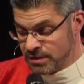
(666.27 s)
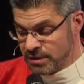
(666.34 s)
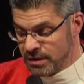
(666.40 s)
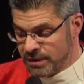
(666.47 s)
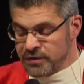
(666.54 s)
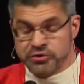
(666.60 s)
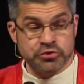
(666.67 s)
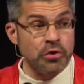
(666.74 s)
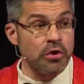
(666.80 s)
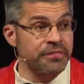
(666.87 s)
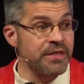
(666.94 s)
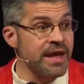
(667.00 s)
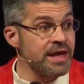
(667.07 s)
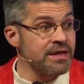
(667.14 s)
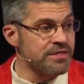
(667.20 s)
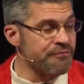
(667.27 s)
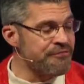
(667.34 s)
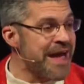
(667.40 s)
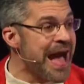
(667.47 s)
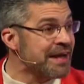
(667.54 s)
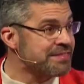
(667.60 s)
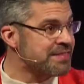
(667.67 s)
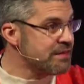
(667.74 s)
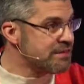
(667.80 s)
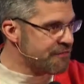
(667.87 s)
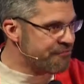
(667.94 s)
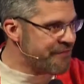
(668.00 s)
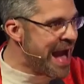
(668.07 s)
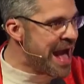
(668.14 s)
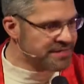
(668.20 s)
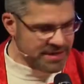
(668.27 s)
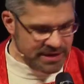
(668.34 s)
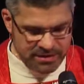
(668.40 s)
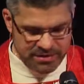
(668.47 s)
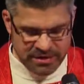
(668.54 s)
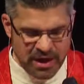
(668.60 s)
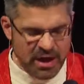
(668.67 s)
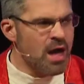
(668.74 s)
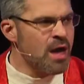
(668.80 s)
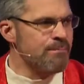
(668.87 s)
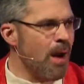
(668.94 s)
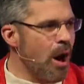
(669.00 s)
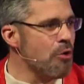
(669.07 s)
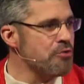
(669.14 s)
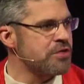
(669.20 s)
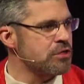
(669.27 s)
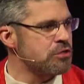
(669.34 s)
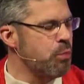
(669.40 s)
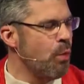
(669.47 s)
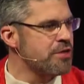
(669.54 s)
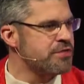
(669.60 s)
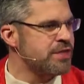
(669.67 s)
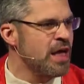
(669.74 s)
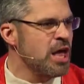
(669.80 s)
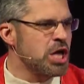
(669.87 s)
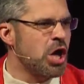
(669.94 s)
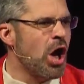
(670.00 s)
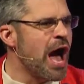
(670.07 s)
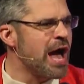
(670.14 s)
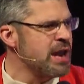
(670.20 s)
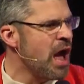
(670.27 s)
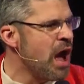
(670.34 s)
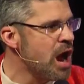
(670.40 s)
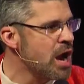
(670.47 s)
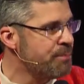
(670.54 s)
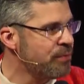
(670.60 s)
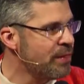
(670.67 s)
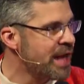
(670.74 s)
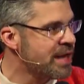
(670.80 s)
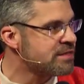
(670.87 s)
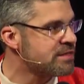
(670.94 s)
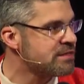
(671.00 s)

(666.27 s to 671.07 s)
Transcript: The truth is, the fact is, the fact is, Moses was caught in a hard place.